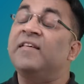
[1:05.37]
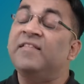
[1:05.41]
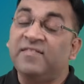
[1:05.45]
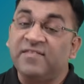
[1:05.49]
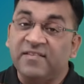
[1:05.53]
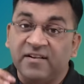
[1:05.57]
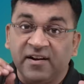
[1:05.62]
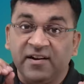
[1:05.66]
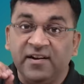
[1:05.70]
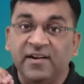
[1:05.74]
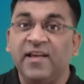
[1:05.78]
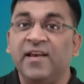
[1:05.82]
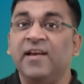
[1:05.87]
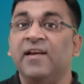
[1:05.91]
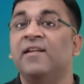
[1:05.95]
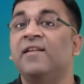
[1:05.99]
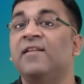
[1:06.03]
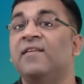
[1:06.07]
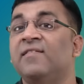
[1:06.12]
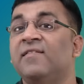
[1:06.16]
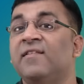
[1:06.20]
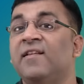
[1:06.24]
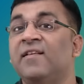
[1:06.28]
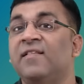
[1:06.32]
is
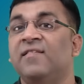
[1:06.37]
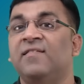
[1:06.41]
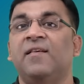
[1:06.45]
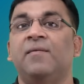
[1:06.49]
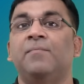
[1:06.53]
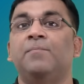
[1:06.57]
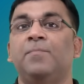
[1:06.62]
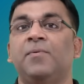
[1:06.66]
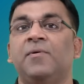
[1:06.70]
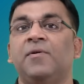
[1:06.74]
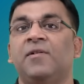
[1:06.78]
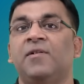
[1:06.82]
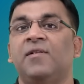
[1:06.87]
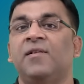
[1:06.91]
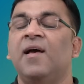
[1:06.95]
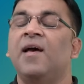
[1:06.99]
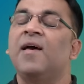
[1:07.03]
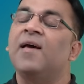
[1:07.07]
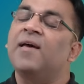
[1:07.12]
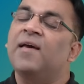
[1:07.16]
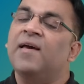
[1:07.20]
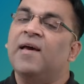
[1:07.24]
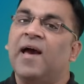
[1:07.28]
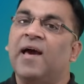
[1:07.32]
ridiculously simple,
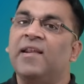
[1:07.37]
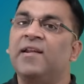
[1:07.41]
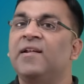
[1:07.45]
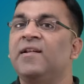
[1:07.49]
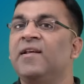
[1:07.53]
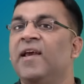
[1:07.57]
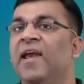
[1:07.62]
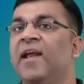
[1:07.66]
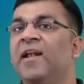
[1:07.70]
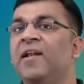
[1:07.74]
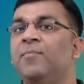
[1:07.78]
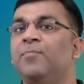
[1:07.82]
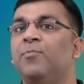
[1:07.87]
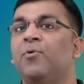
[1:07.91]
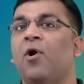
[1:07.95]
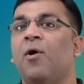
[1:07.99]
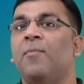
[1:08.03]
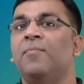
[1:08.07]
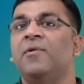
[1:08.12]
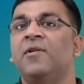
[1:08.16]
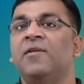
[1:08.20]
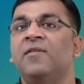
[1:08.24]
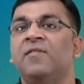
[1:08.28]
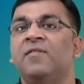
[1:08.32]
and it gained
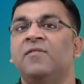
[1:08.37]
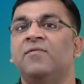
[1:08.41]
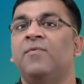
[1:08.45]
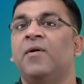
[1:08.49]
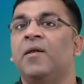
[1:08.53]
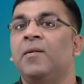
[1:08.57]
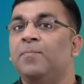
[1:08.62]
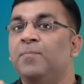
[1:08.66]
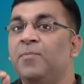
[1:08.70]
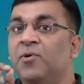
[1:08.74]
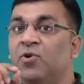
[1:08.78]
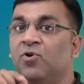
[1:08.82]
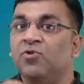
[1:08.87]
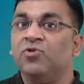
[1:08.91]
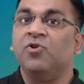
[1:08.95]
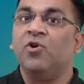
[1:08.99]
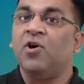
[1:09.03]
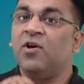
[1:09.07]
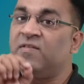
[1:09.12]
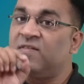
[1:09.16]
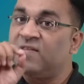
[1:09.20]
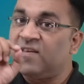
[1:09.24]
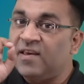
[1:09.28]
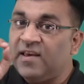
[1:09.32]
prominence when
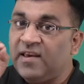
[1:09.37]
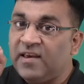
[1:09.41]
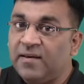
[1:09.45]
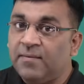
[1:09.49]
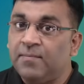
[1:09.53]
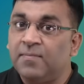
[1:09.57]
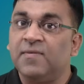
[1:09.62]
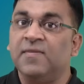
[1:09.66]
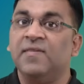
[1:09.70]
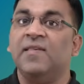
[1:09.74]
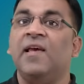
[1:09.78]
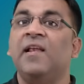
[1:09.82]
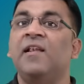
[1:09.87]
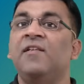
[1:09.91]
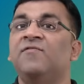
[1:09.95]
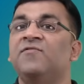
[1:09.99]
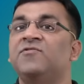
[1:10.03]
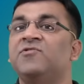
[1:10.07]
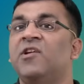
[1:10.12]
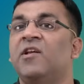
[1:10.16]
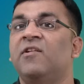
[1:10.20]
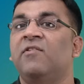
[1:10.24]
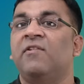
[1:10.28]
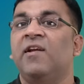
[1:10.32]
Piotroski himself
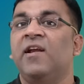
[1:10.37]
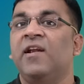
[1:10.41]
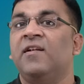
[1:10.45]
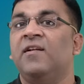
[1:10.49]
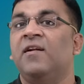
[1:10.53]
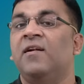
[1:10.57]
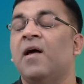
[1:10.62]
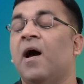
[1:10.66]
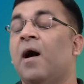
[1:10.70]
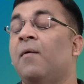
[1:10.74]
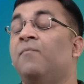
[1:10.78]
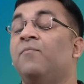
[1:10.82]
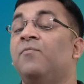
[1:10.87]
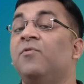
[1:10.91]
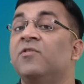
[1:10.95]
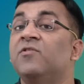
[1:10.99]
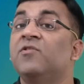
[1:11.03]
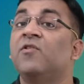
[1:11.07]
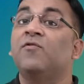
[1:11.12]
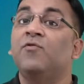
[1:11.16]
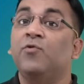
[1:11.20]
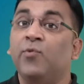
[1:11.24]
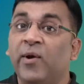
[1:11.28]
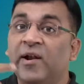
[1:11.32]
generated upwards
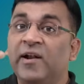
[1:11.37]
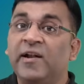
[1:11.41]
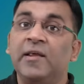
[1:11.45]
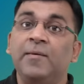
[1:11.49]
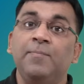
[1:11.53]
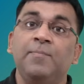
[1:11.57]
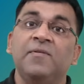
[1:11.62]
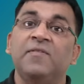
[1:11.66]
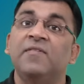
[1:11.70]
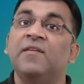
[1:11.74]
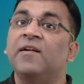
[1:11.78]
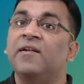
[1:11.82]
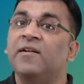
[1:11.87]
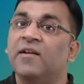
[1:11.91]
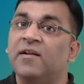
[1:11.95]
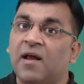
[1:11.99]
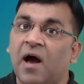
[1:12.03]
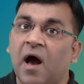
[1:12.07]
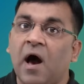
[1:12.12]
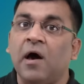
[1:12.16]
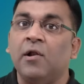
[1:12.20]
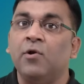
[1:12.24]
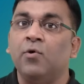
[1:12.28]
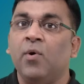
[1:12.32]
of 20% in
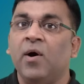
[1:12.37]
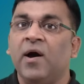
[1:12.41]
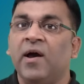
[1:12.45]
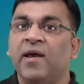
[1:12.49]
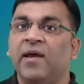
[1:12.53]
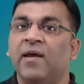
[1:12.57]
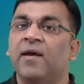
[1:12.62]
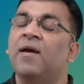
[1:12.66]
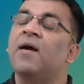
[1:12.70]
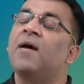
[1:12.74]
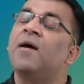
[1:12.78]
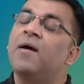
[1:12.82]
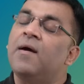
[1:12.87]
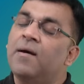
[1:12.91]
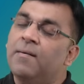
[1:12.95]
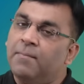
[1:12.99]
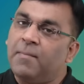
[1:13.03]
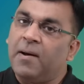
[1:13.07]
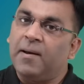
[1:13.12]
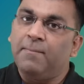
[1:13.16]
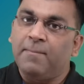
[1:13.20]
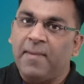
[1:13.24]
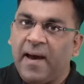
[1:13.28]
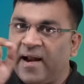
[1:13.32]
ROI
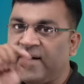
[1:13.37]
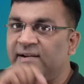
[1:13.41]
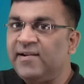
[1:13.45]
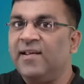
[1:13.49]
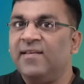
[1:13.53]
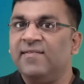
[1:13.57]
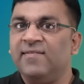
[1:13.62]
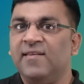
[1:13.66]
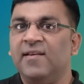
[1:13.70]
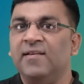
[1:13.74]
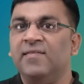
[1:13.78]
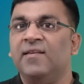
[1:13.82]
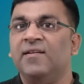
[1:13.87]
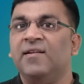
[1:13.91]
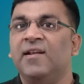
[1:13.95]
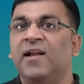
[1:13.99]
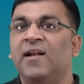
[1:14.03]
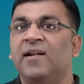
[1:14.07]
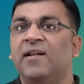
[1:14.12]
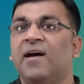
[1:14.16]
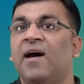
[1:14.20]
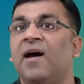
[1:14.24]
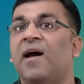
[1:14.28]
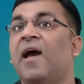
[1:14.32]
by backtesting the
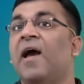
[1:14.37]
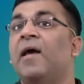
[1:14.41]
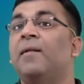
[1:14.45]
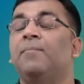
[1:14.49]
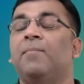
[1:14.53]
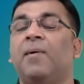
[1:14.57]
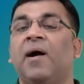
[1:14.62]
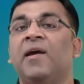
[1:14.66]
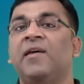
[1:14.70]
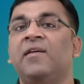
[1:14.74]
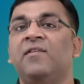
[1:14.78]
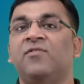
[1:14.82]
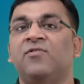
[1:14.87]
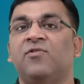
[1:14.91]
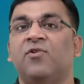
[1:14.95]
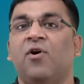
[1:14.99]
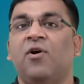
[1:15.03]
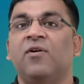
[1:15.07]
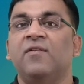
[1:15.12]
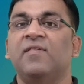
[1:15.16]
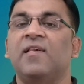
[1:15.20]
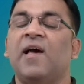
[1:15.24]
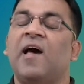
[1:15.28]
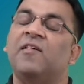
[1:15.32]
data and buying
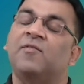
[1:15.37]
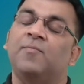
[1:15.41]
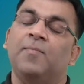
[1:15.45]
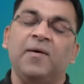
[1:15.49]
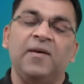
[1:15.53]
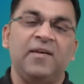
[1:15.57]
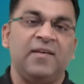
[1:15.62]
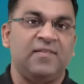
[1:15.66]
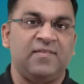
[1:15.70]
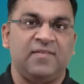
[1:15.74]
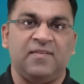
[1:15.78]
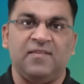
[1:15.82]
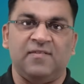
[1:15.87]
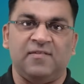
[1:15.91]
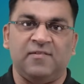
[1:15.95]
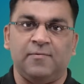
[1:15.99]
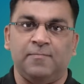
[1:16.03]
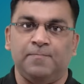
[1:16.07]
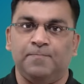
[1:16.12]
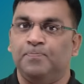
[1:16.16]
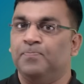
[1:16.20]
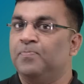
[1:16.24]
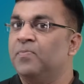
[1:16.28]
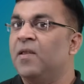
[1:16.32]
stocks as per his
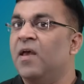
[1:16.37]
system.